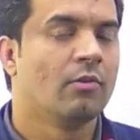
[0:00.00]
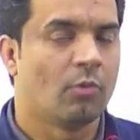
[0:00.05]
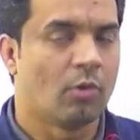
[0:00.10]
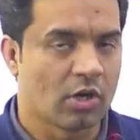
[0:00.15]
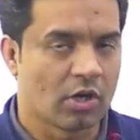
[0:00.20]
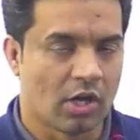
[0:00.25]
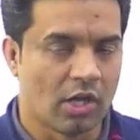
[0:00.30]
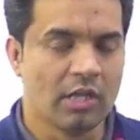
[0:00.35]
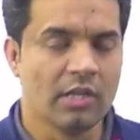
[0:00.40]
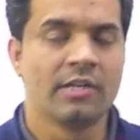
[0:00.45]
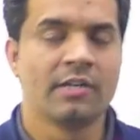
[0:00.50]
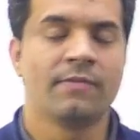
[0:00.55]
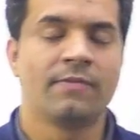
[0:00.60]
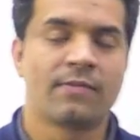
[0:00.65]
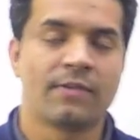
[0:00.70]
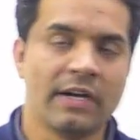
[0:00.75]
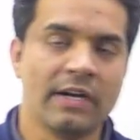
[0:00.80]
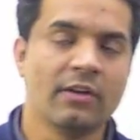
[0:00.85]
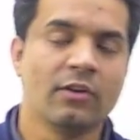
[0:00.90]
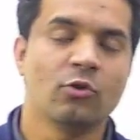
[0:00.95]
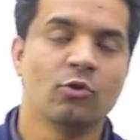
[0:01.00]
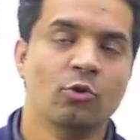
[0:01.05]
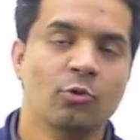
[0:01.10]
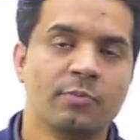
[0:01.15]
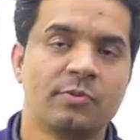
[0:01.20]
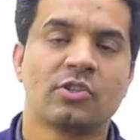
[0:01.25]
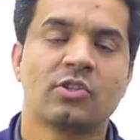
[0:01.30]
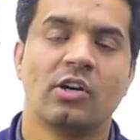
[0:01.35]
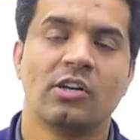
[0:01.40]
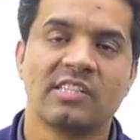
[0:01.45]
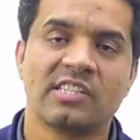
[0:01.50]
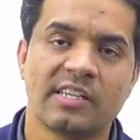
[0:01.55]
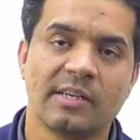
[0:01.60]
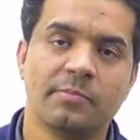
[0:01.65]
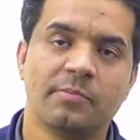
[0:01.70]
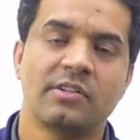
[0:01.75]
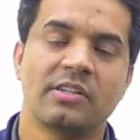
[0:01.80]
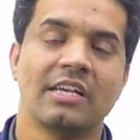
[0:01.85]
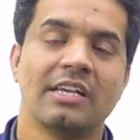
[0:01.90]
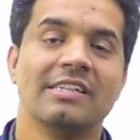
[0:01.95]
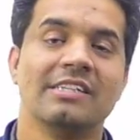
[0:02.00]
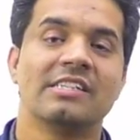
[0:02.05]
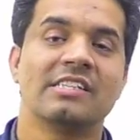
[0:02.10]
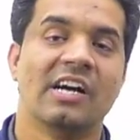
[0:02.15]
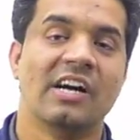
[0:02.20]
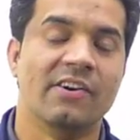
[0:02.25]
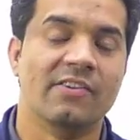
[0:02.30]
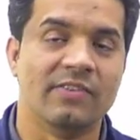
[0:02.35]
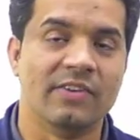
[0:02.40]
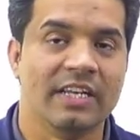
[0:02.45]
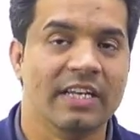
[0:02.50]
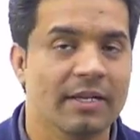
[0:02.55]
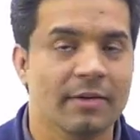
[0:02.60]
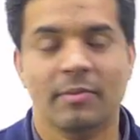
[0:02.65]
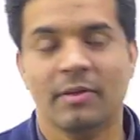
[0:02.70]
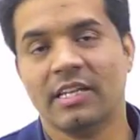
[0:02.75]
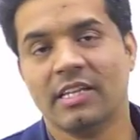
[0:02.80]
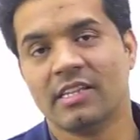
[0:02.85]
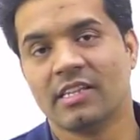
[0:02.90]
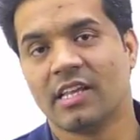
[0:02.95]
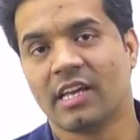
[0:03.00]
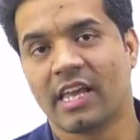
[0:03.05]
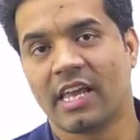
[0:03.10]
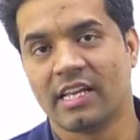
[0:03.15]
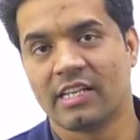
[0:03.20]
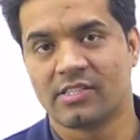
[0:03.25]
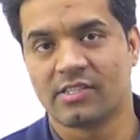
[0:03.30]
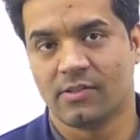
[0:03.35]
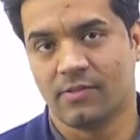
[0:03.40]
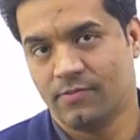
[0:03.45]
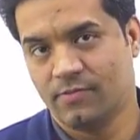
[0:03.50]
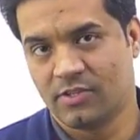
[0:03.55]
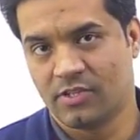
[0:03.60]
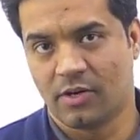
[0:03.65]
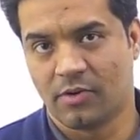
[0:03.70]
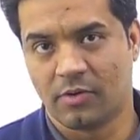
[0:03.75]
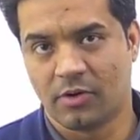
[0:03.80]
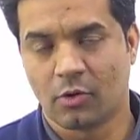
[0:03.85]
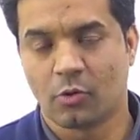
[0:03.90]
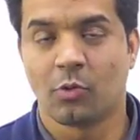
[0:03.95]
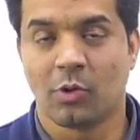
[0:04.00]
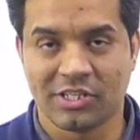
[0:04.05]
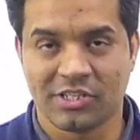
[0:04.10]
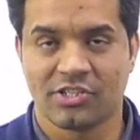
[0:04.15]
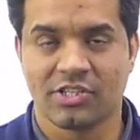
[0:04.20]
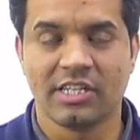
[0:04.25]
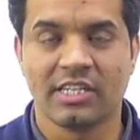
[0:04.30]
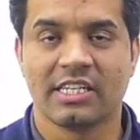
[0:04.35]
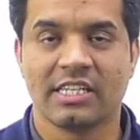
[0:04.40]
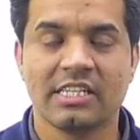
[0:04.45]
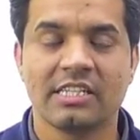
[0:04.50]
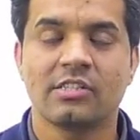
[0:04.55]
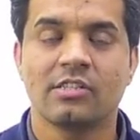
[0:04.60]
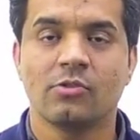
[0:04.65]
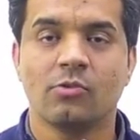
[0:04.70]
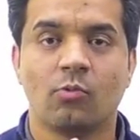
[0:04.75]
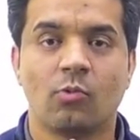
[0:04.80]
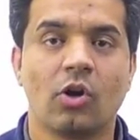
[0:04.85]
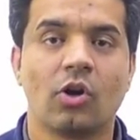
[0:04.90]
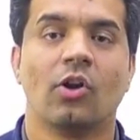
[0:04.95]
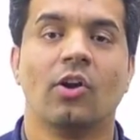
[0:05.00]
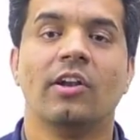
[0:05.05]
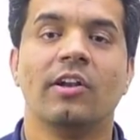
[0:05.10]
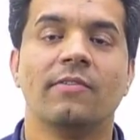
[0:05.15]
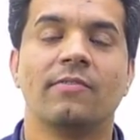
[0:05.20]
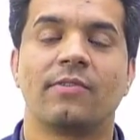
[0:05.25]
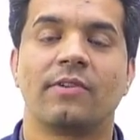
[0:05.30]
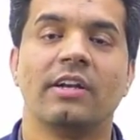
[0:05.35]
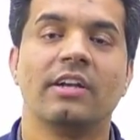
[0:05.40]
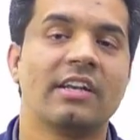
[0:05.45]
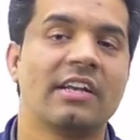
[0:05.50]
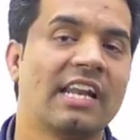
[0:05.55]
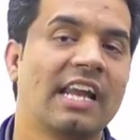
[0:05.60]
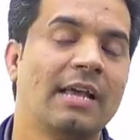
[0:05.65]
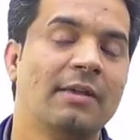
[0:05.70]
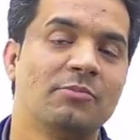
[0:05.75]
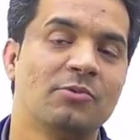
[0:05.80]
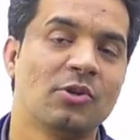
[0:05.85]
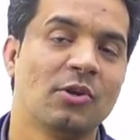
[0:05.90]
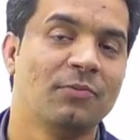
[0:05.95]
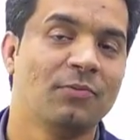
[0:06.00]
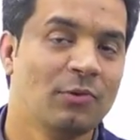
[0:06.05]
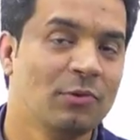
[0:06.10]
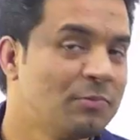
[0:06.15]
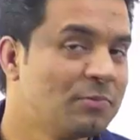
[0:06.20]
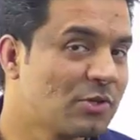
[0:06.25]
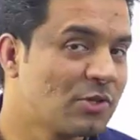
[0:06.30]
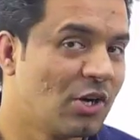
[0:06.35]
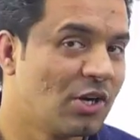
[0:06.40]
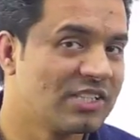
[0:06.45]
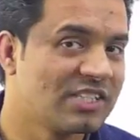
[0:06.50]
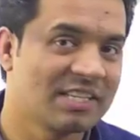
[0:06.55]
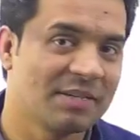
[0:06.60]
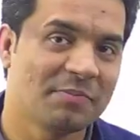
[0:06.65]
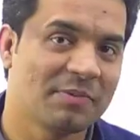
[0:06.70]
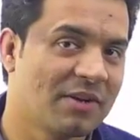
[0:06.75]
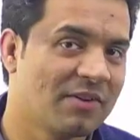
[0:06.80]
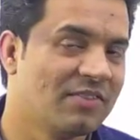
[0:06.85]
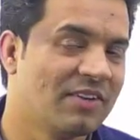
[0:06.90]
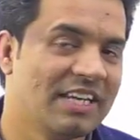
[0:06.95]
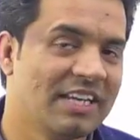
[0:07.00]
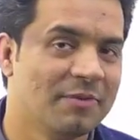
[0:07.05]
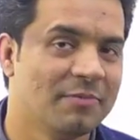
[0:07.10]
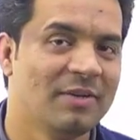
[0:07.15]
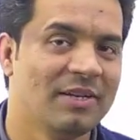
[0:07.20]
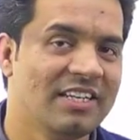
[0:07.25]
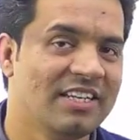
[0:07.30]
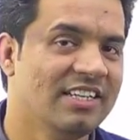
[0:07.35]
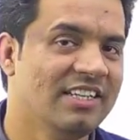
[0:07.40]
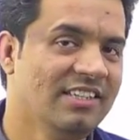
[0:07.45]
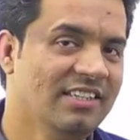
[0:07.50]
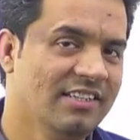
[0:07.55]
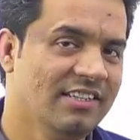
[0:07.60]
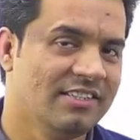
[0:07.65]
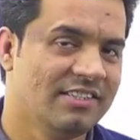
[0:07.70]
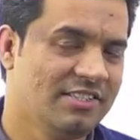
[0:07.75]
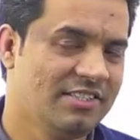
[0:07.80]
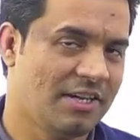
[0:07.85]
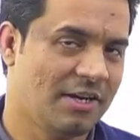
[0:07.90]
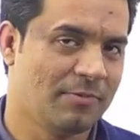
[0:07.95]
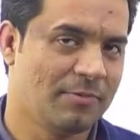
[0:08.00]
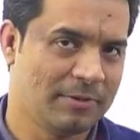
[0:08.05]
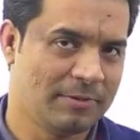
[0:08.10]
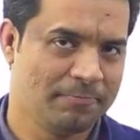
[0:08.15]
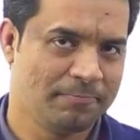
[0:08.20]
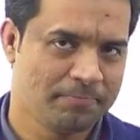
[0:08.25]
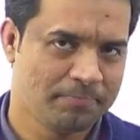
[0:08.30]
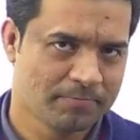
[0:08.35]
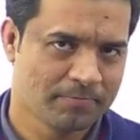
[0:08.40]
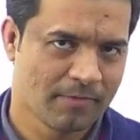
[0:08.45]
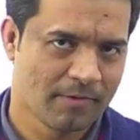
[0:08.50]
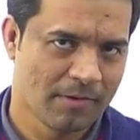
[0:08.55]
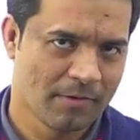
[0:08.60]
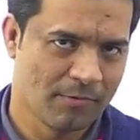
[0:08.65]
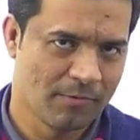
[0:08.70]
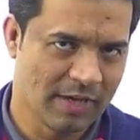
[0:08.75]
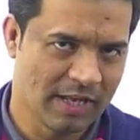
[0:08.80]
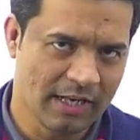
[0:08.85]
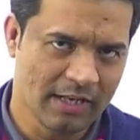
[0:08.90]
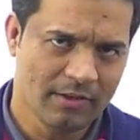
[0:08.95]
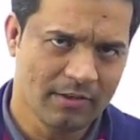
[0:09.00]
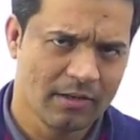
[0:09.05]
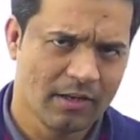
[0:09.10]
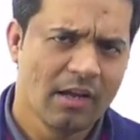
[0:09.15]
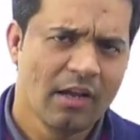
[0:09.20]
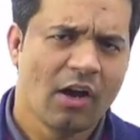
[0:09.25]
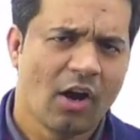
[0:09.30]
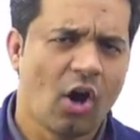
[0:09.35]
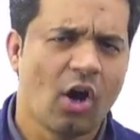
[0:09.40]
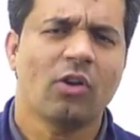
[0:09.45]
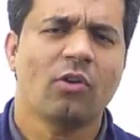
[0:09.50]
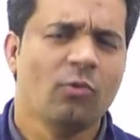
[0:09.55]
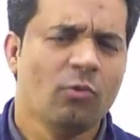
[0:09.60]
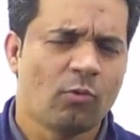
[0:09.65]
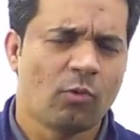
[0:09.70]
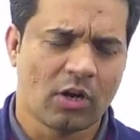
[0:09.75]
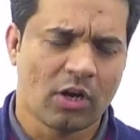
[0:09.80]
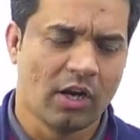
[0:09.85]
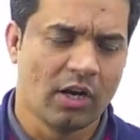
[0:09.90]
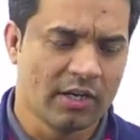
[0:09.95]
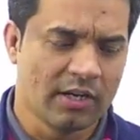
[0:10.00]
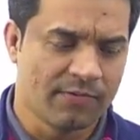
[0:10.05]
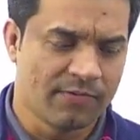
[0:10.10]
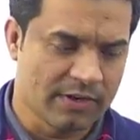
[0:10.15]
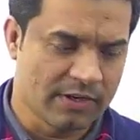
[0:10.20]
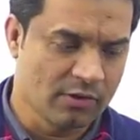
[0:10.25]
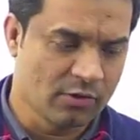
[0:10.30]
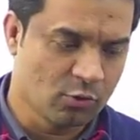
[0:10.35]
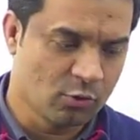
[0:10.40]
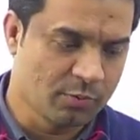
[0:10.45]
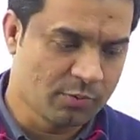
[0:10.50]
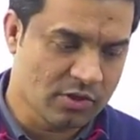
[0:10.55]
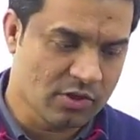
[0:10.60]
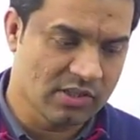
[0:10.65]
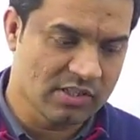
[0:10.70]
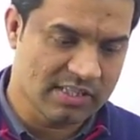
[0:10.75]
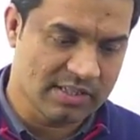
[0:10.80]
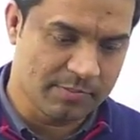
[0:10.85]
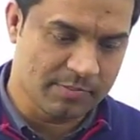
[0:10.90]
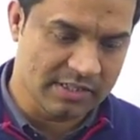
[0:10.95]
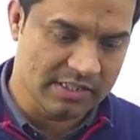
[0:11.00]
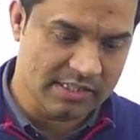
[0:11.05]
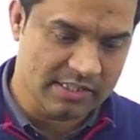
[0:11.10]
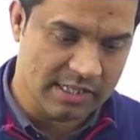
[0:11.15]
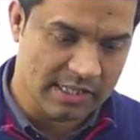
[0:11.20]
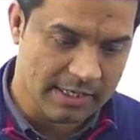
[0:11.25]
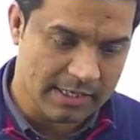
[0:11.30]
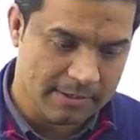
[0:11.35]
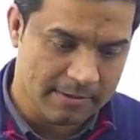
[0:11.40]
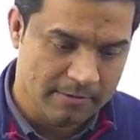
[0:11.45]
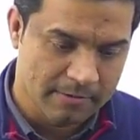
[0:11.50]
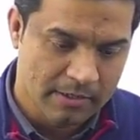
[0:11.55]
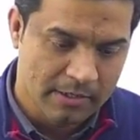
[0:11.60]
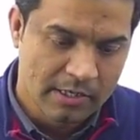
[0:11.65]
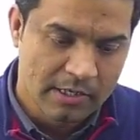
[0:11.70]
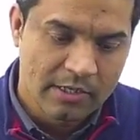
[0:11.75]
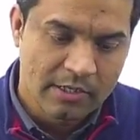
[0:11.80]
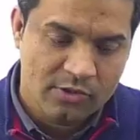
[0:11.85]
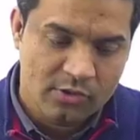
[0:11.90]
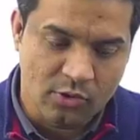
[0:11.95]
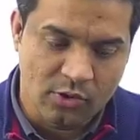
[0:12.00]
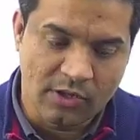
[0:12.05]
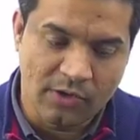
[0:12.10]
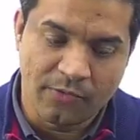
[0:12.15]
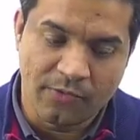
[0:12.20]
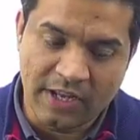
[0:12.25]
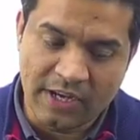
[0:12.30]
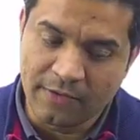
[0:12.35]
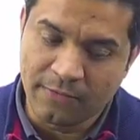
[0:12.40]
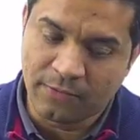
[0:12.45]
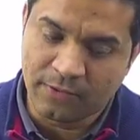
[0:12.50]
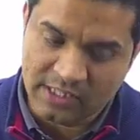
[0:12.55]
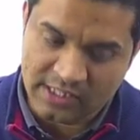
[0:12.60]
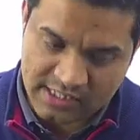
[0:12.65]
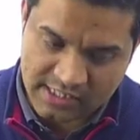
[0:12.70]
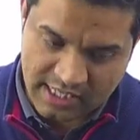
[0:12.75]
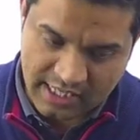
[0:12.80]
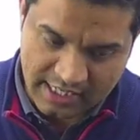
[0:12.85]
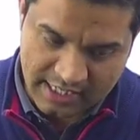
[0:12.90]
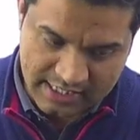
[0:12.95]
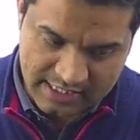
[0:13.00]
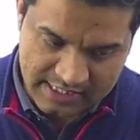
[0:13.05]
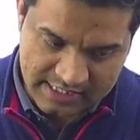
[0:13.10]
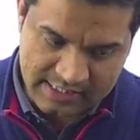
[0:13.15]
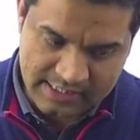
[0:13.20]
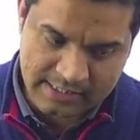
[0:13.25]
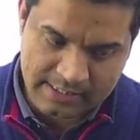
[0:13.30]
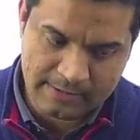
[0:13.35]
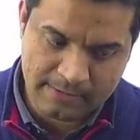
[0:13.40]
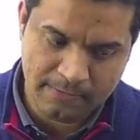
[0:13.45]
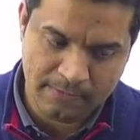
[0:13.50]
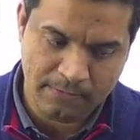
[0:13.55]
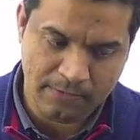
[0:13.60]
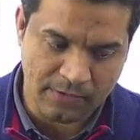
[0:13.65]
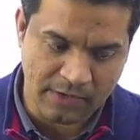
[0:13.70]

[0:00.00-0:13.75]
What all different OOPS concept is available in the case of Java? Question is, what all different types of OOPS concept available in Java? Well, or what all different OOPS concept is there? So the very first thing is